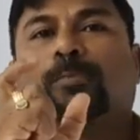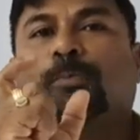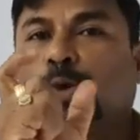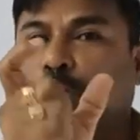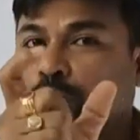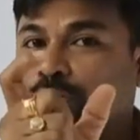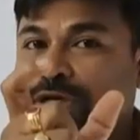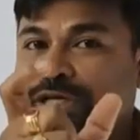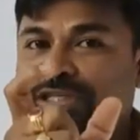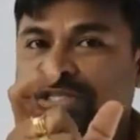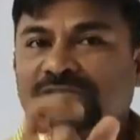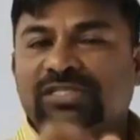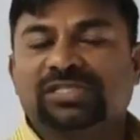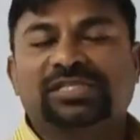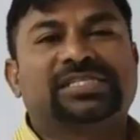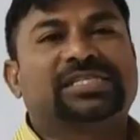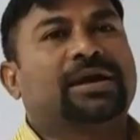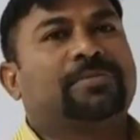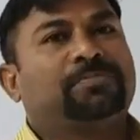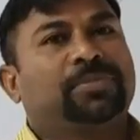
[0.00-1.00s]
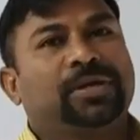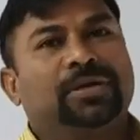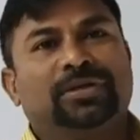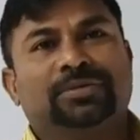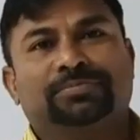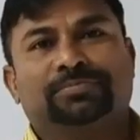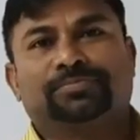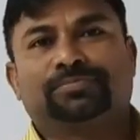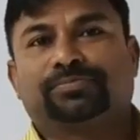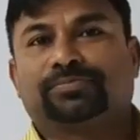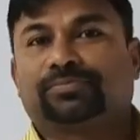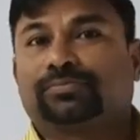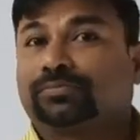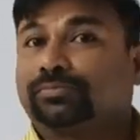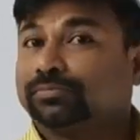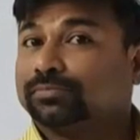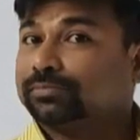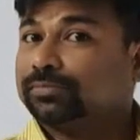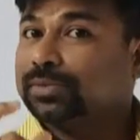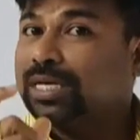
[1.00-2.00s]
progressions chapter,
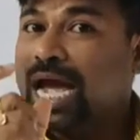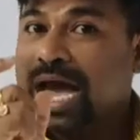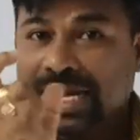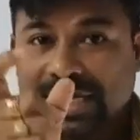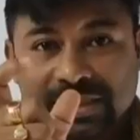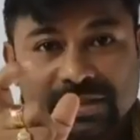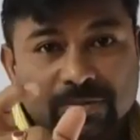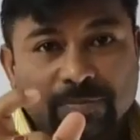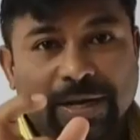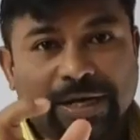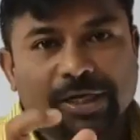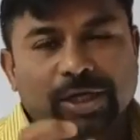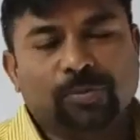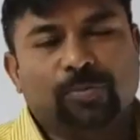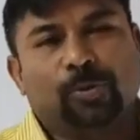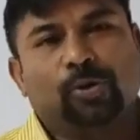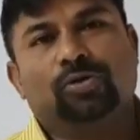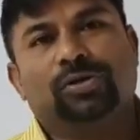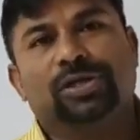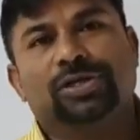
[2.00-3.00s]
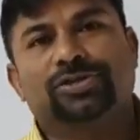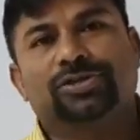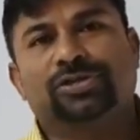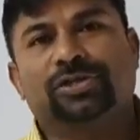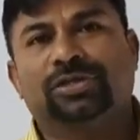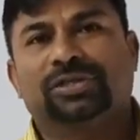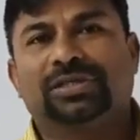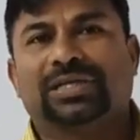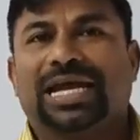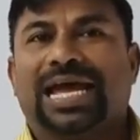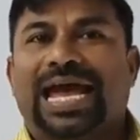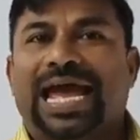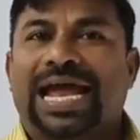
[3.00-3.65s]
arithmetic progression,